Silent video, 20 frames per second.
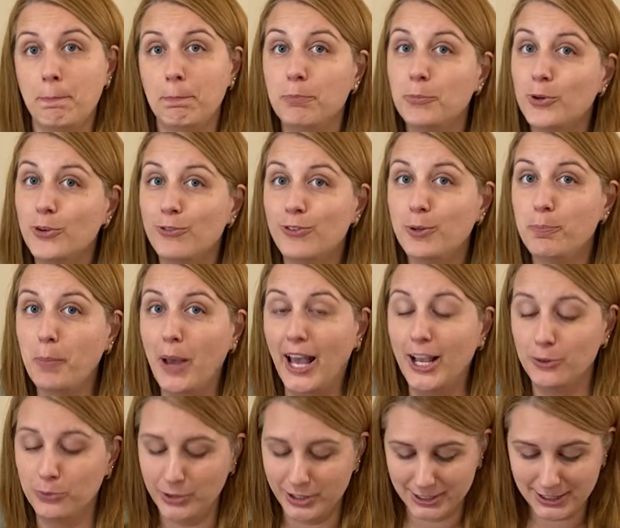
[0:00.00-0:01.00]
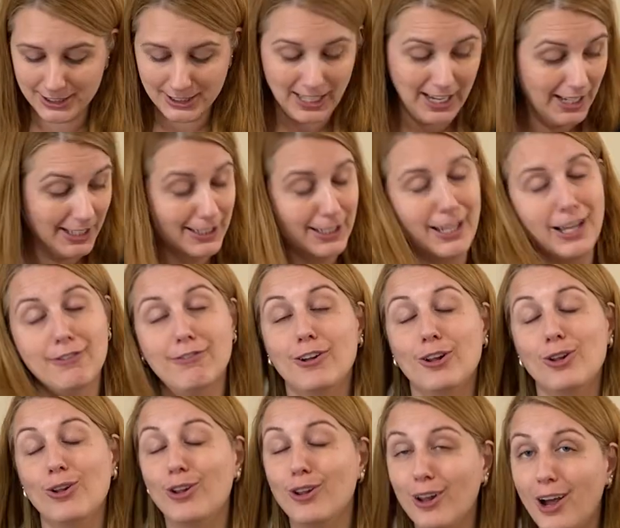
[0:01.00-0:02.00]
movie Penguins, they have
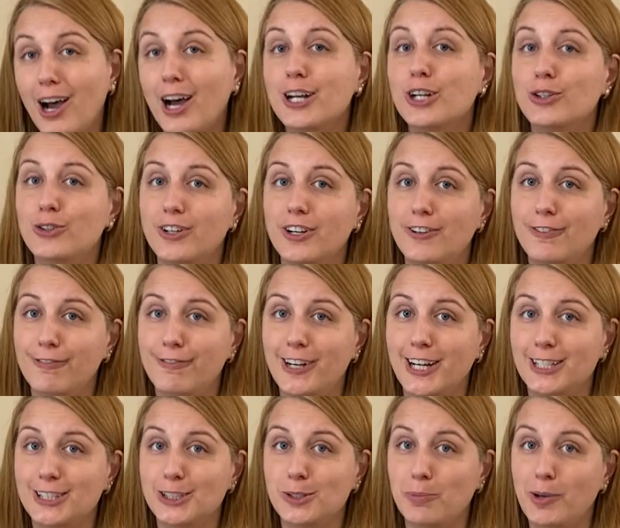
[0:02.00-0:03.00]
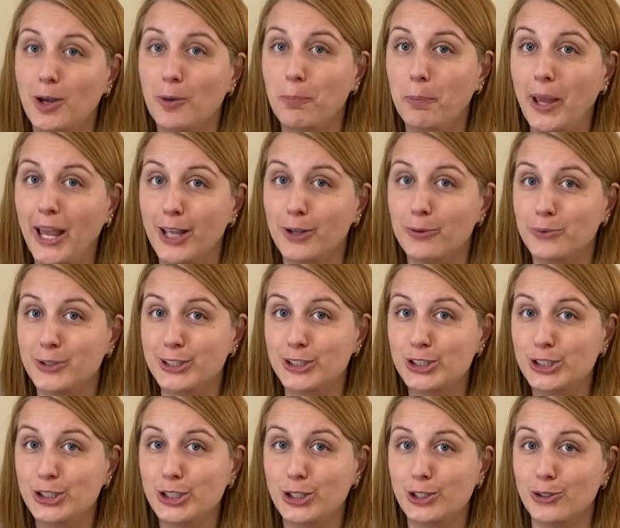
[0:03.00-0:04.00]
a lot of great facts about
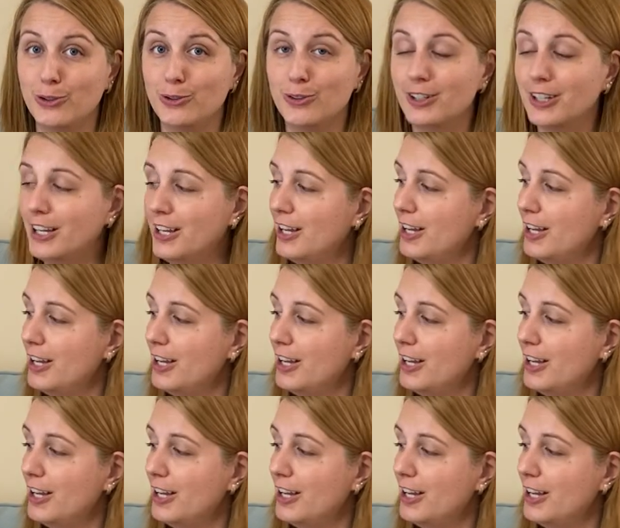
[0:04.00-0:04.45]
penguins too.